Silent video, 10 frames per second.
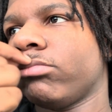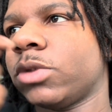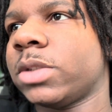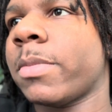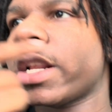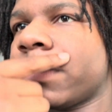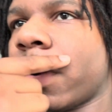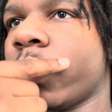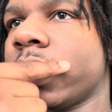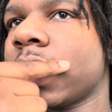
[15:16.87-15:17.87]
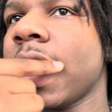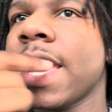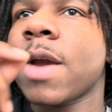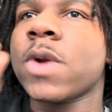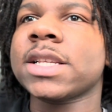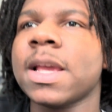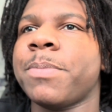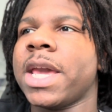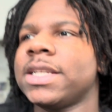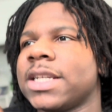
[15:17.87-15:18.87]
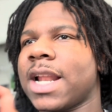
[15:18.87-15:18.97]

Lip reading: just manage my risk. And when I say patient,